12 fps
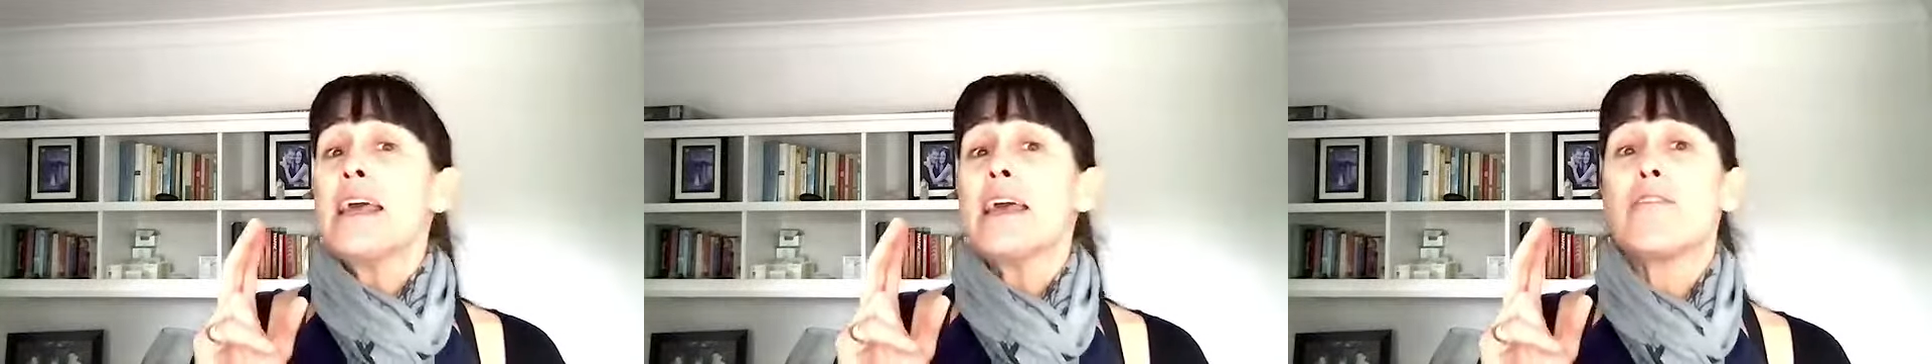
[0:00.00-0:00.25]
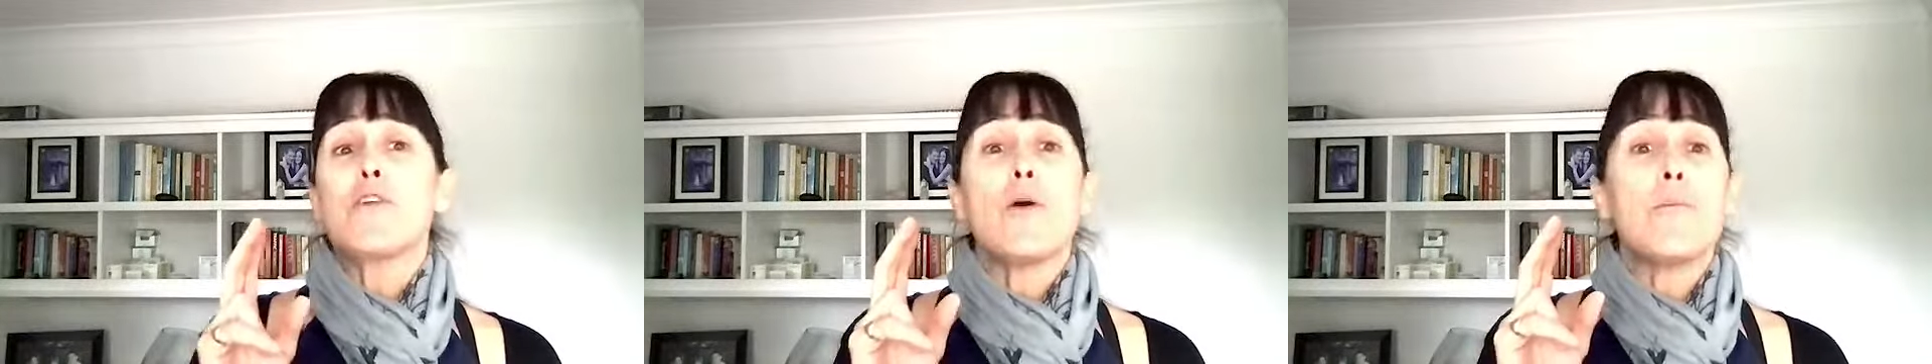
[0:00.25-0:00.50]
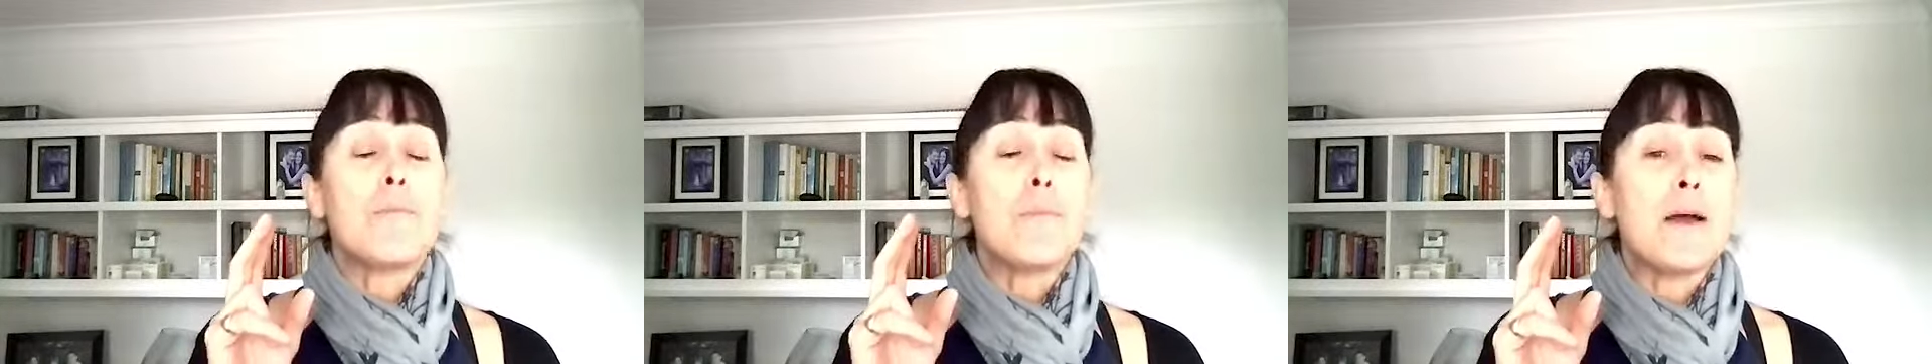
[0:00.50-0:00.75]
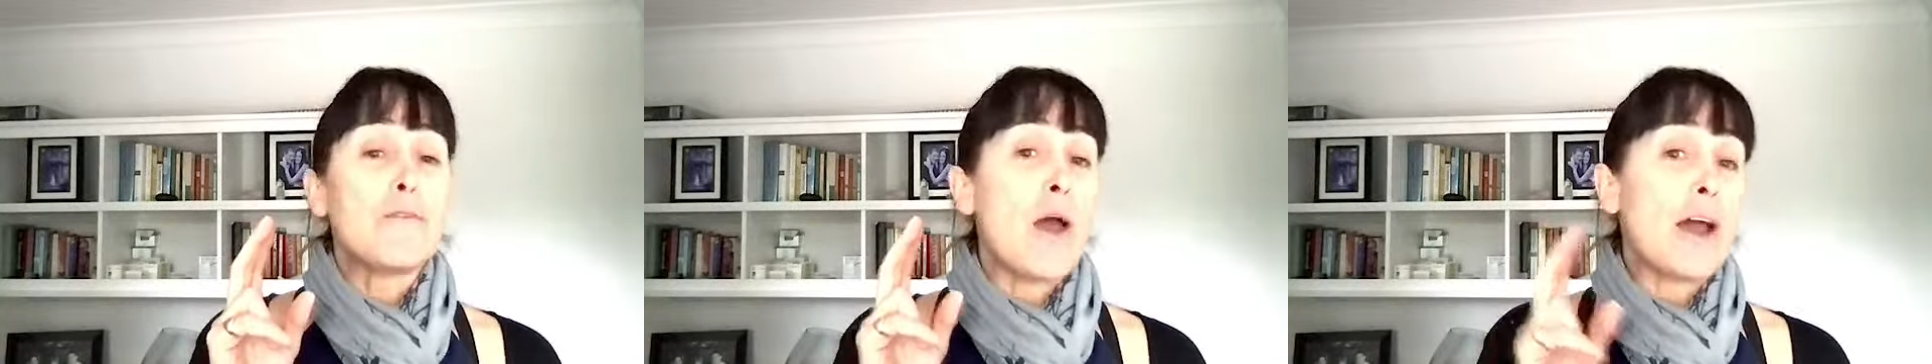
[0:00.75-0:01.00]
If you
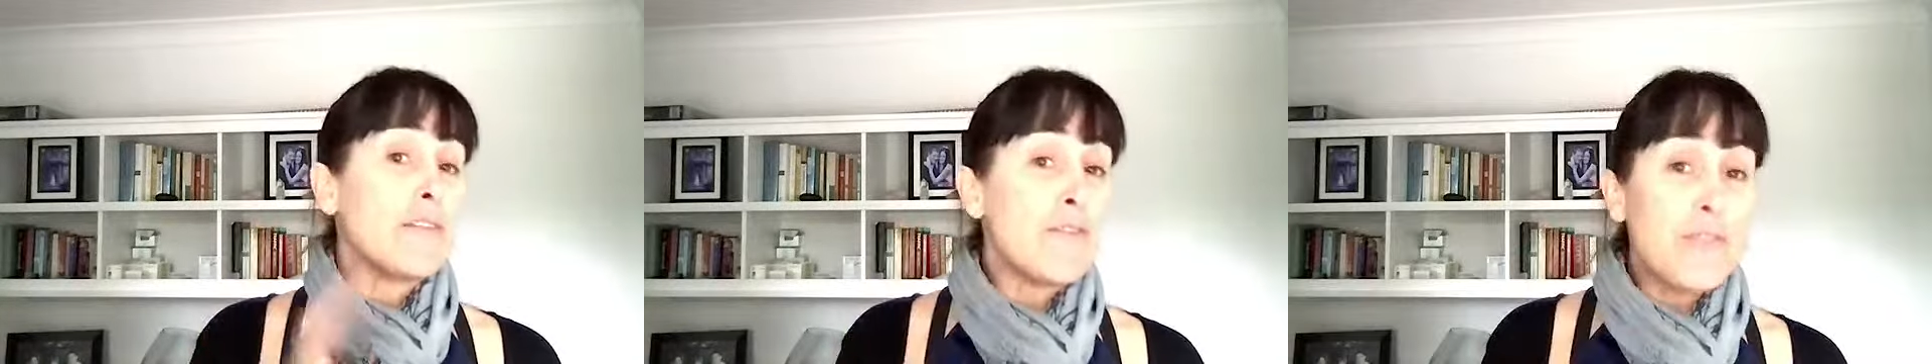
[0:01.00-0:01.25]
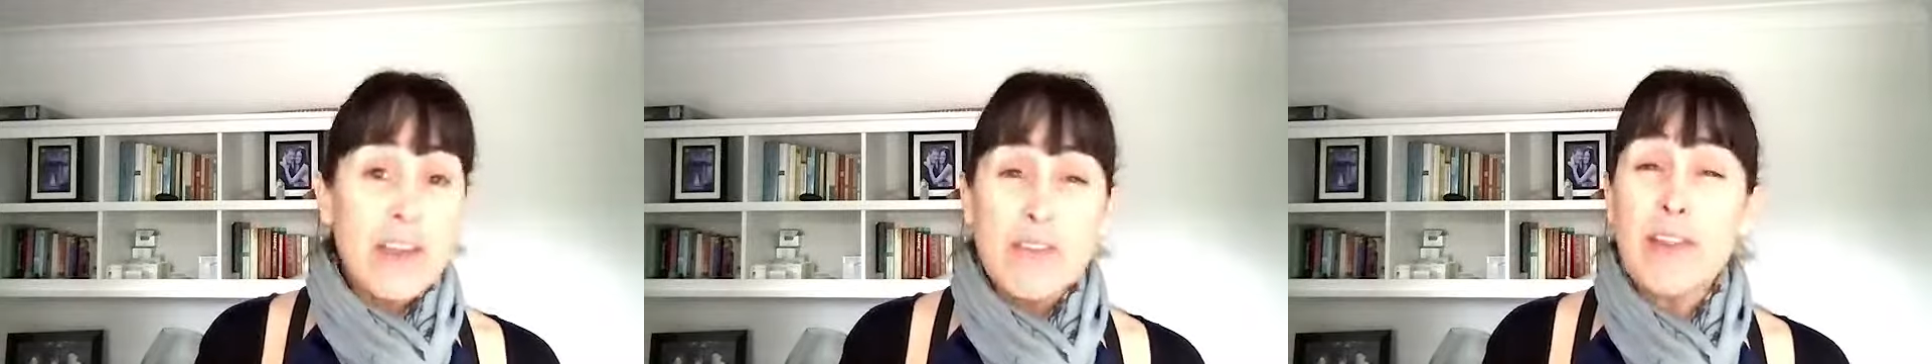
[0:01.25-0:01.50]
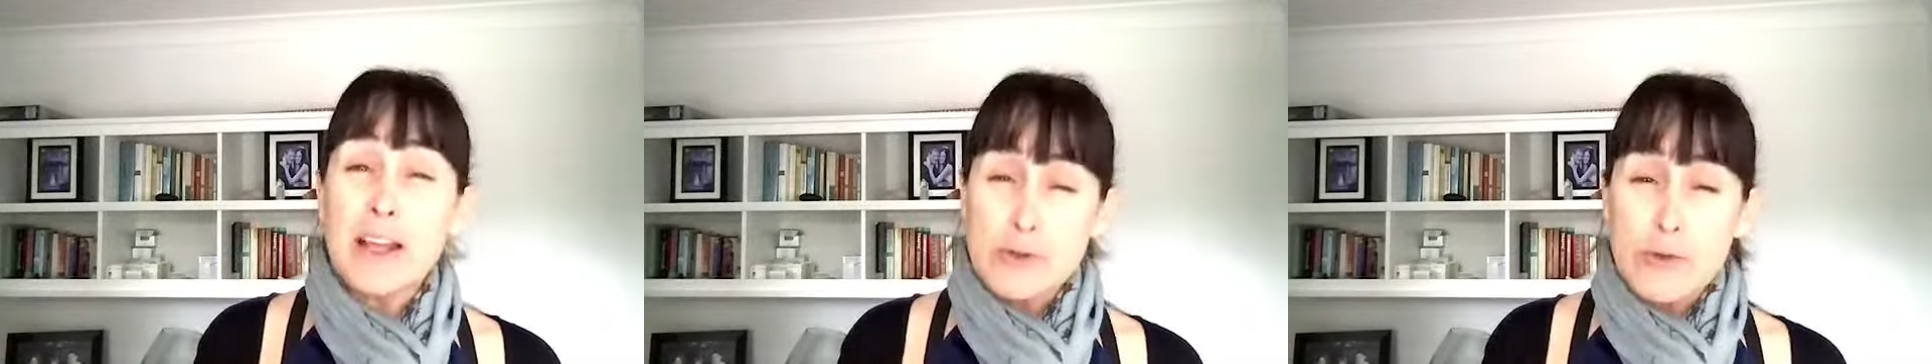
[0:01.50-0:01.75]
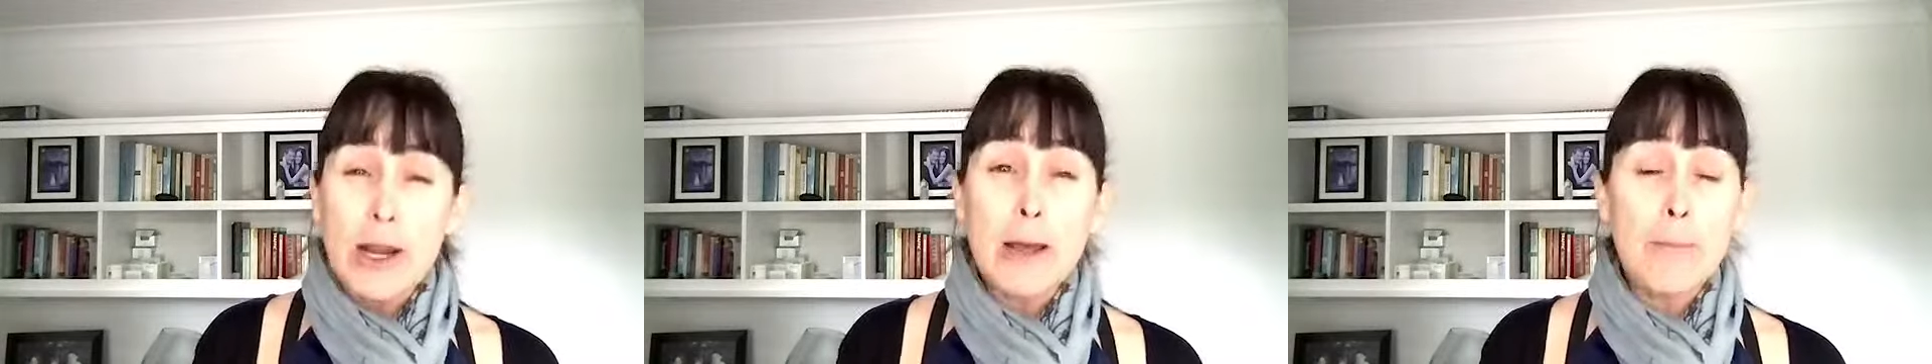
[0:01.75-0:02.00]
had a fever, that's
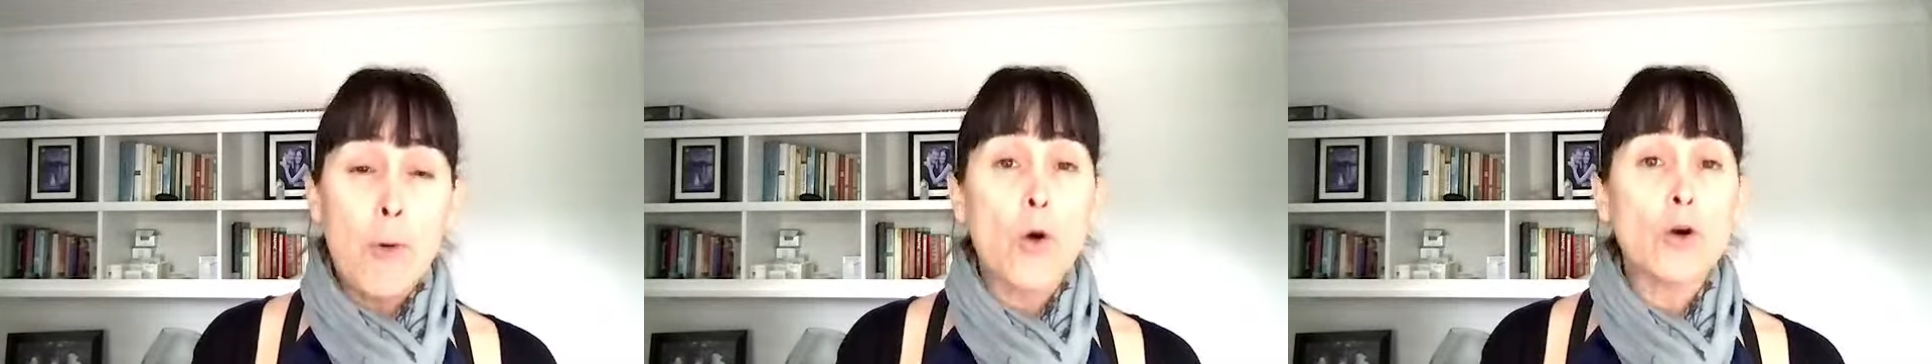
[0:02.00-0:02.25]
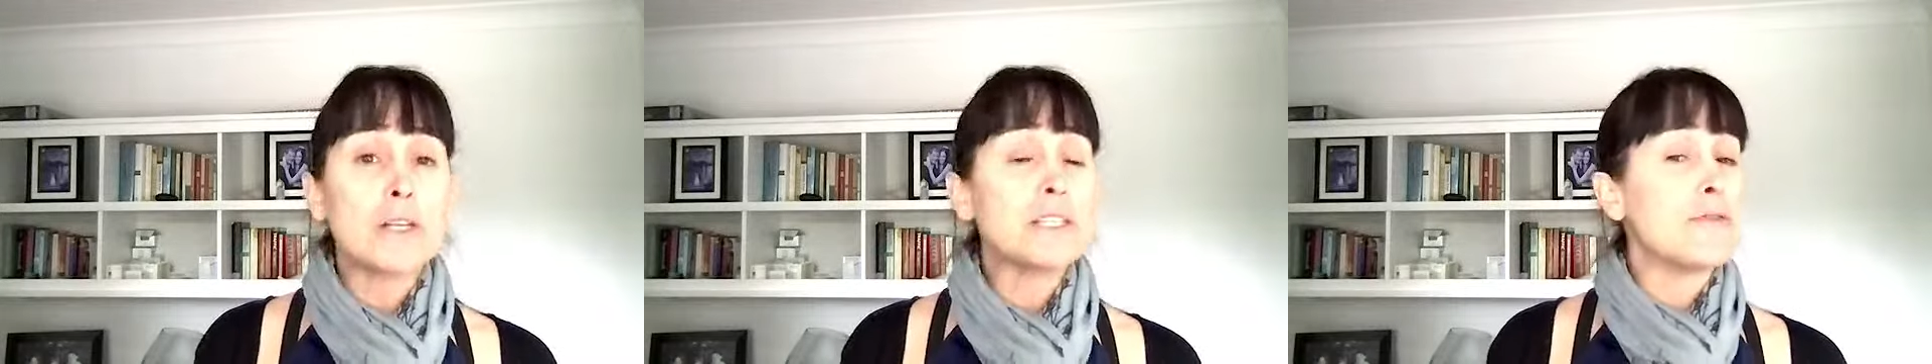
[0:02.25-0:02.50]
really important.